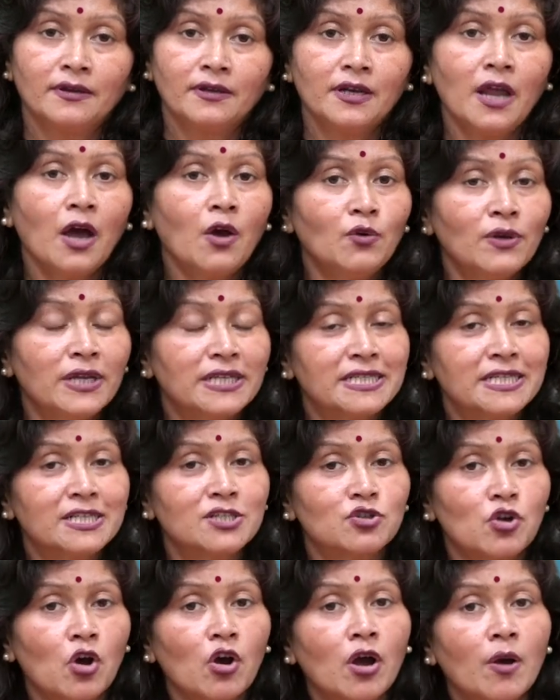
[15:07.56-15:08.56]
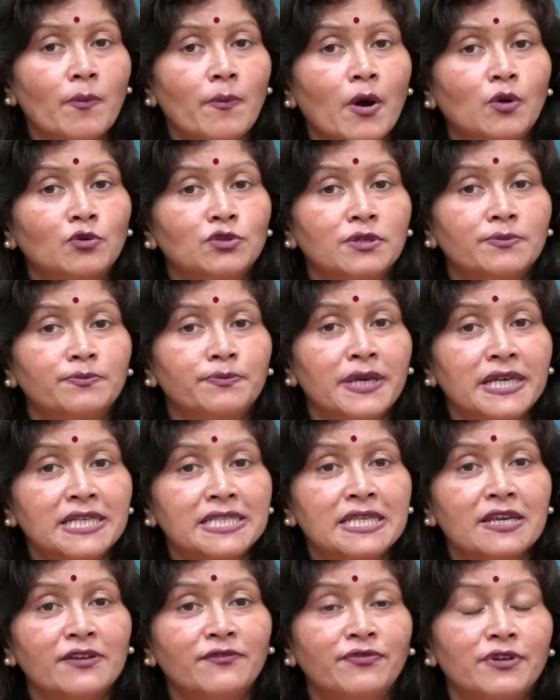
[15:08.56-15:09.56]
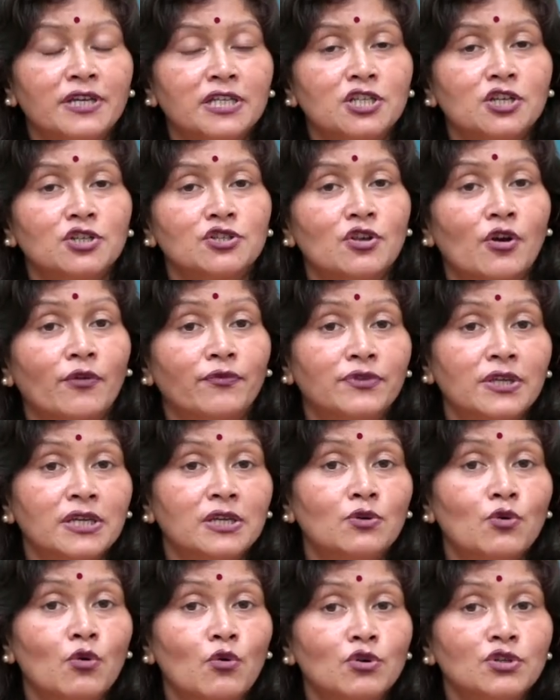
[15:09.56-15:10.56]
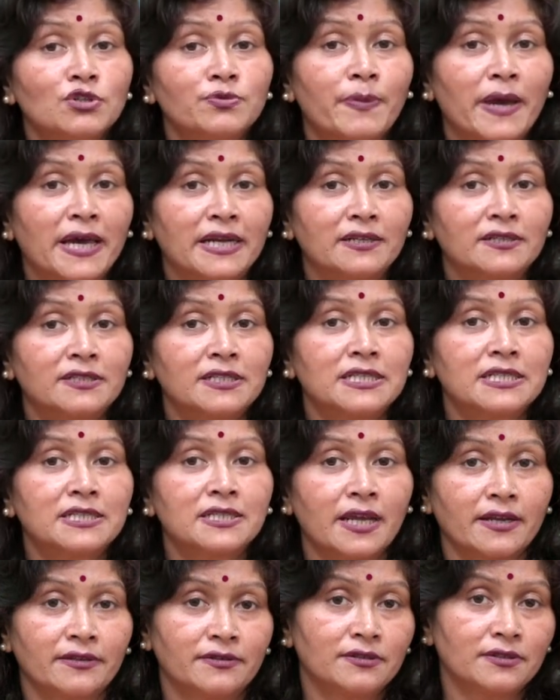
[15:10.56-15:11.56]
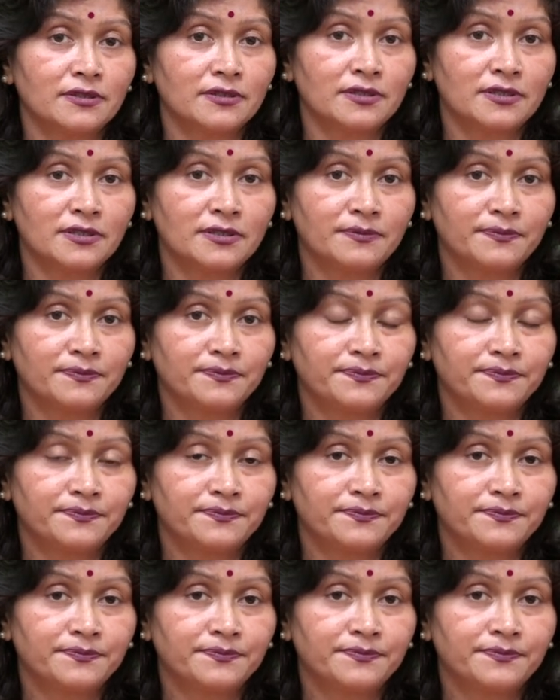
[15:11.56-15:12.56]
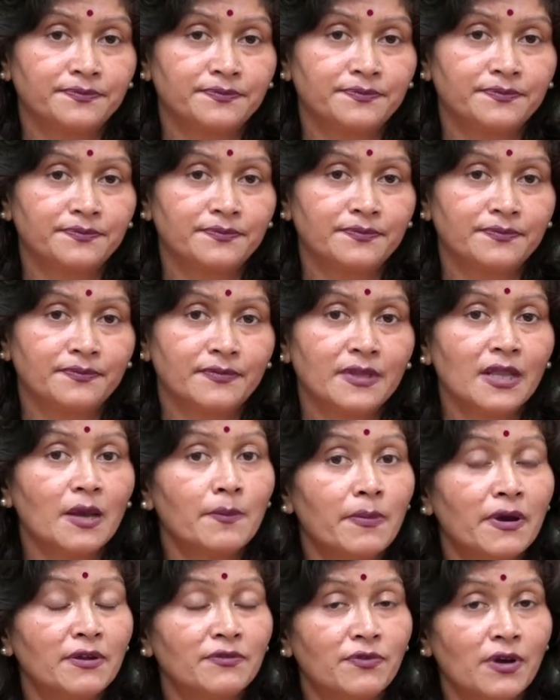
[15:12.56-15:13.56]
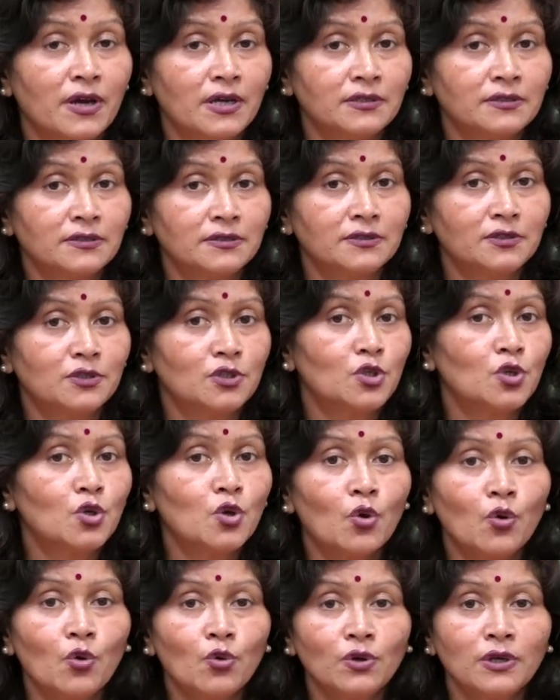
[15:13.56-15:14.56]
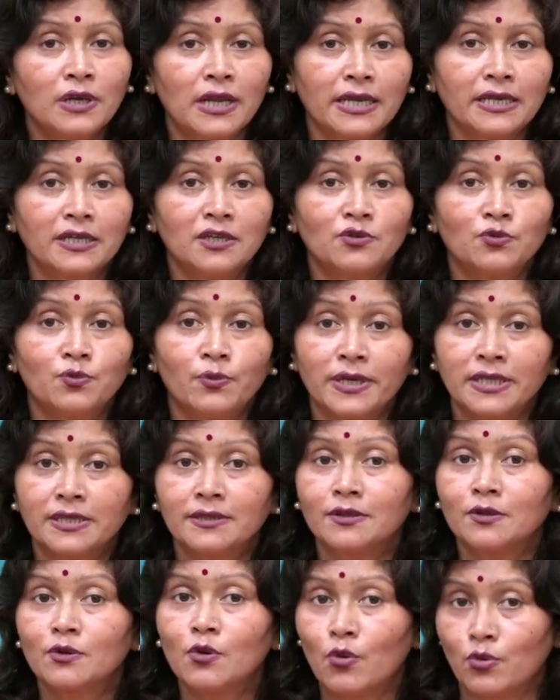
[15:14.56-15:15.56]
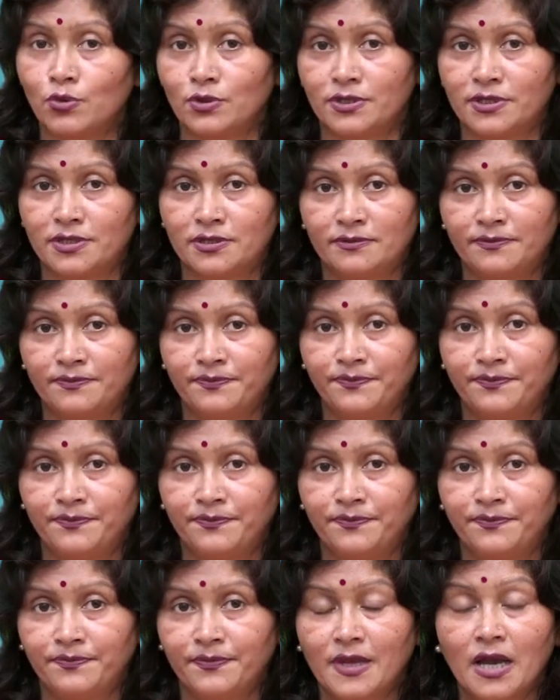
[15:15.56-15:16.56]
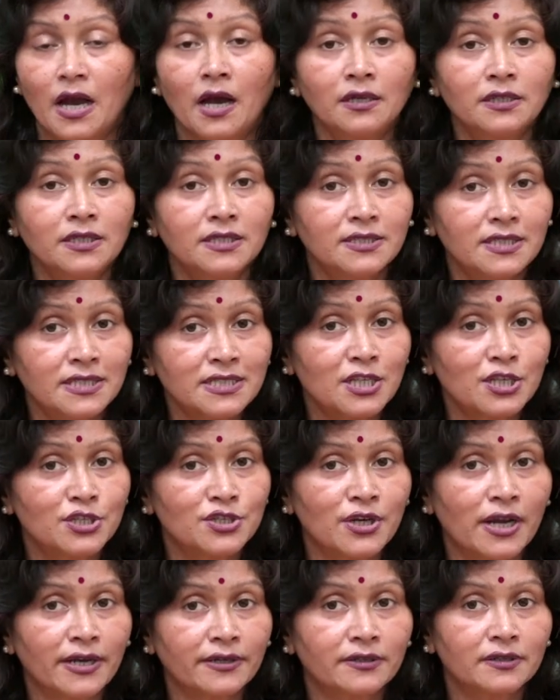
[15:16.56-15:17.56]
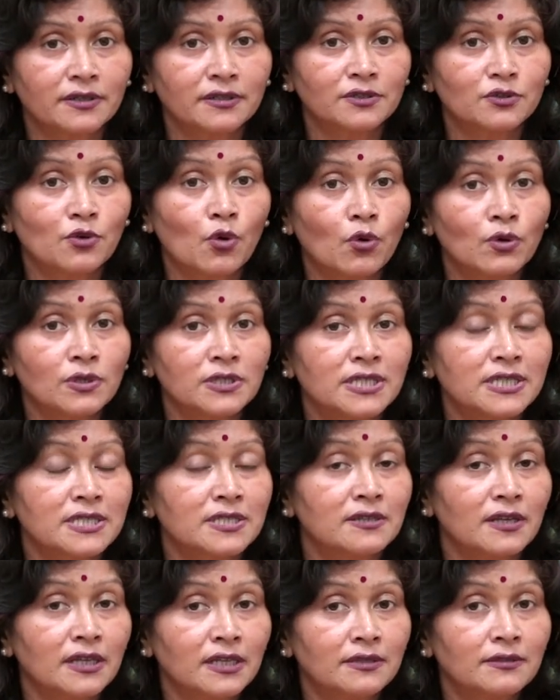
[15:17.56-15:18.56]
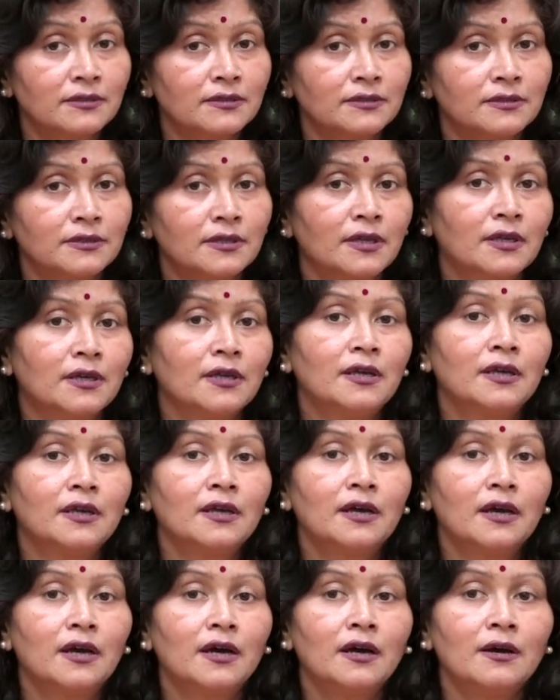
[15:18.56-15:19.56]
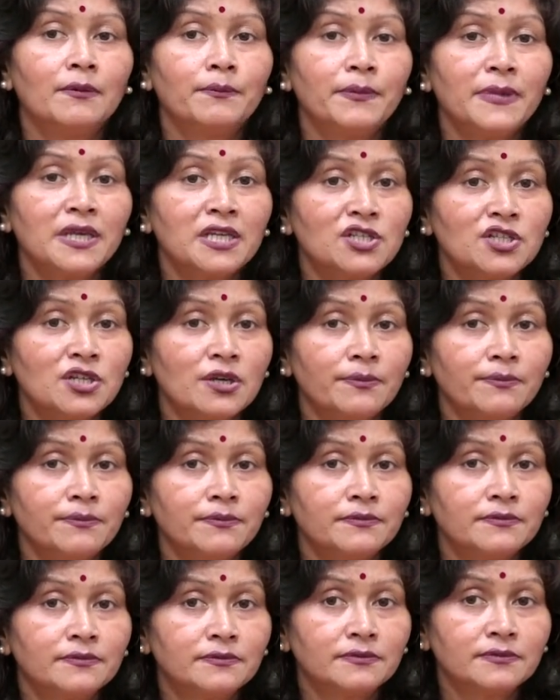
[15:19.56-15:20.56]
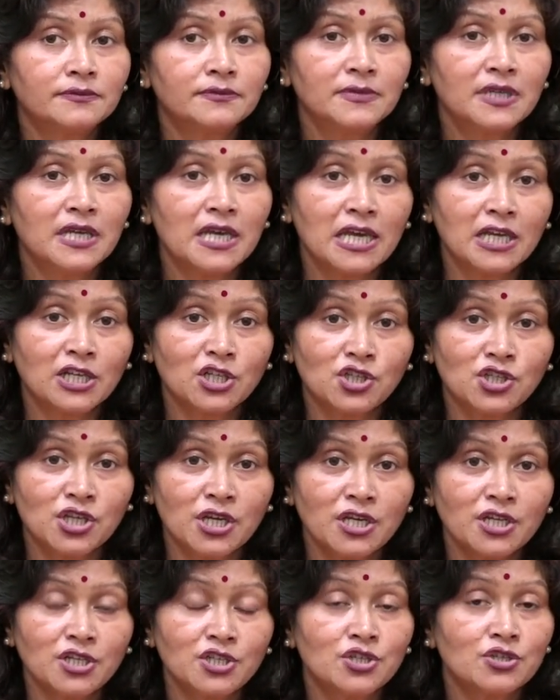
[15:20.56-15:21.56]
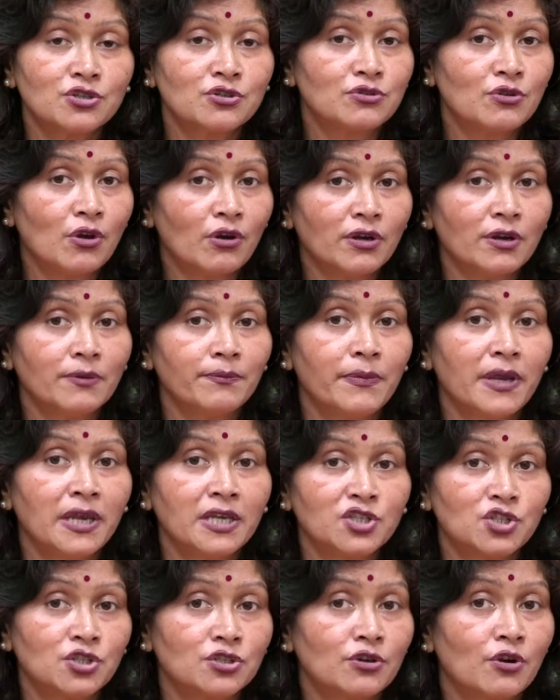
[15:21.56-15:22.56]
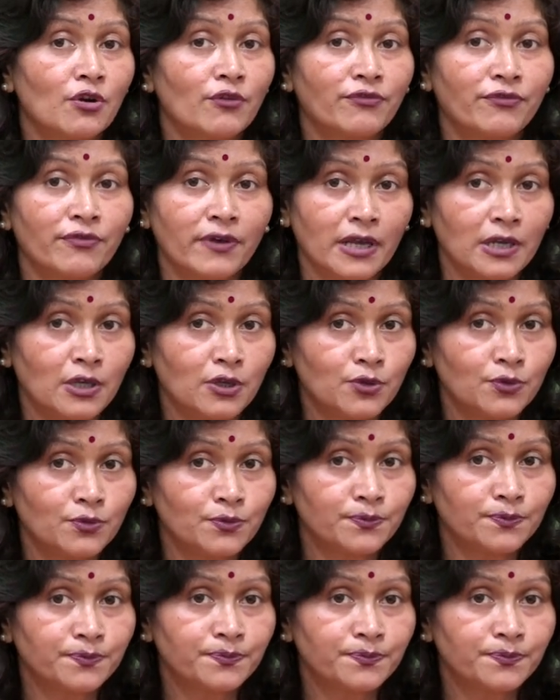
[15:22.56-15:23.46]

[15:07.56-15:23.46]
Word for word: Now let us talk about the basic features of the gold parity standard. Number 1 no link with gold. Under this standard, gold is neither a medium exchange nor a measure of value.